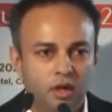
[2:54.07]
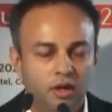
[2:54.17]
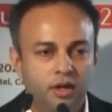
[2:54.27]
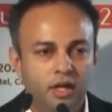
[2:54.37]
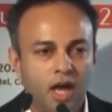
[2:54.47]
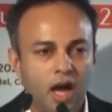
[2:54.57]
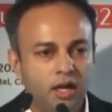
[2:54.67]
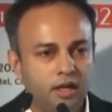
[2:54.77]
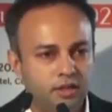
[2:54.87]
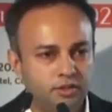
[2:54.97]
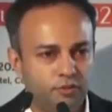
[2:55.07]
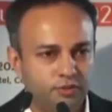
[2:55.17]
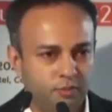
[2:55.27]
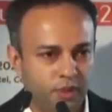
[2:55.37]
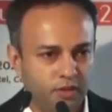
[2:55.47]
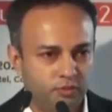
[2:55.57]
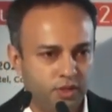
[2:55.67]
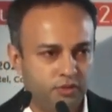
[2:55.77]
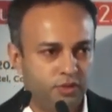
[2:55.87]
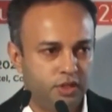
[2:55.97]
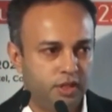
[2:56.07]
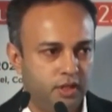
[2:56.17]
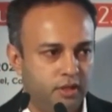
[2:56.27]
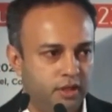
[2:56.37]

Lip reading: regardless of the pathways we take,